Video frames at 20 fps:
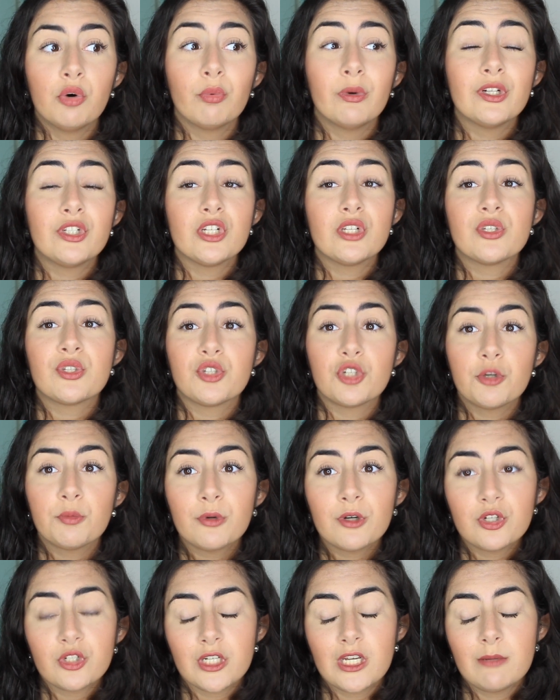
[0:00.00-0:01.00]
which is
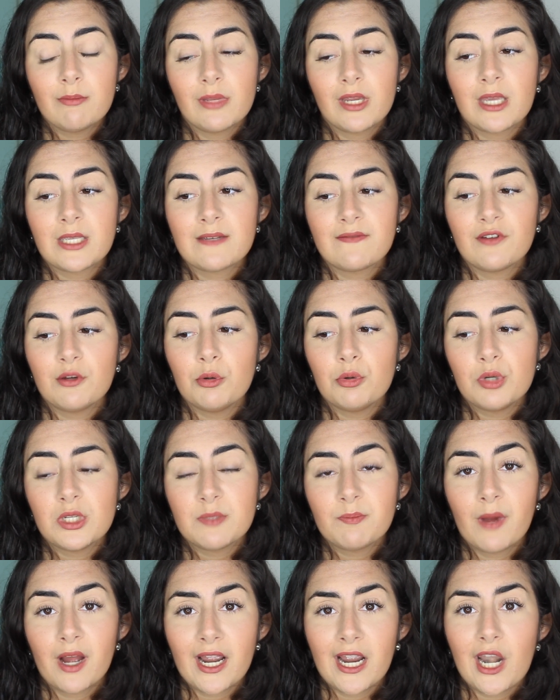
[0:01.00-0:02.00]
super cheap, because if you would
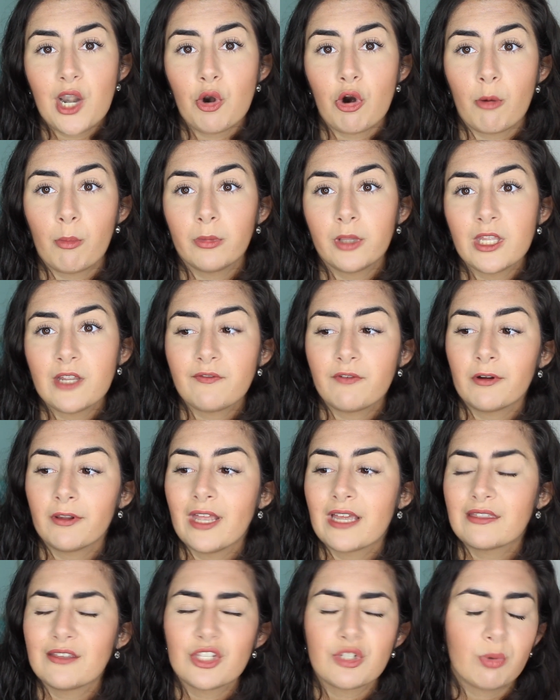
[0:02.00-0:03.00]
just buy it normally for
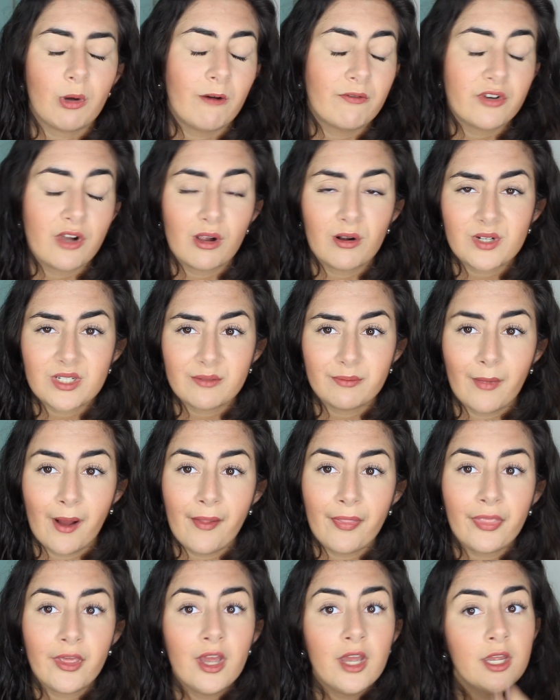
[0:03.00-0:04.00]
like the $12 a
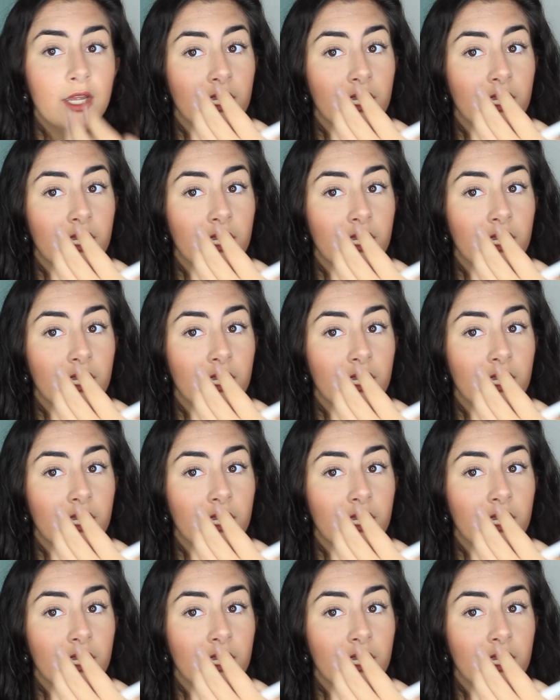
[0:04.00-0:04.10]
month,